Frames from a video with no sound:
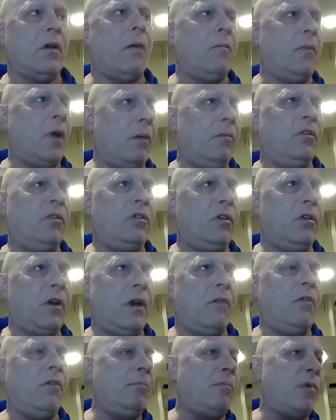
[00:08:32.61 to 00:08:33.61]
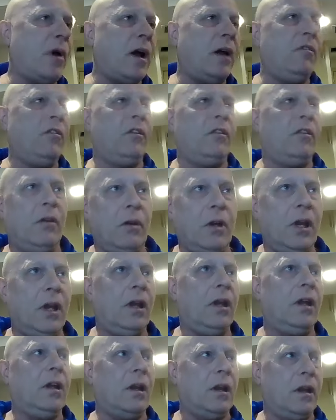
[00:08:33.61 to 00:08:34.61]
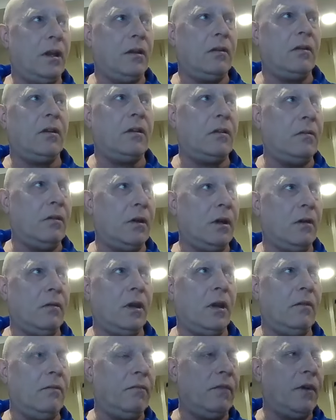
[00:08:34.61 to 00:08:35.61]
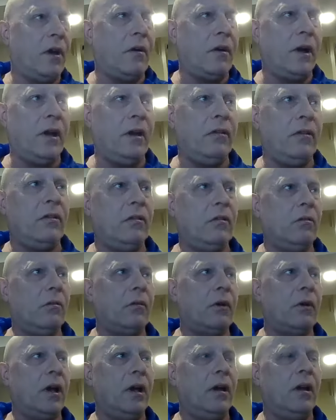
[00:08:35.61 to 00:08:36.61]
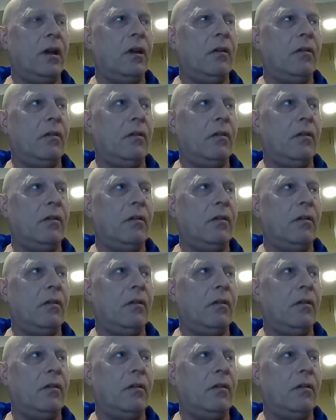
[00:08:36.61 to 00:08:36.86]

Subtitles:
I mean, I'm sure every project's unique and it varies, right?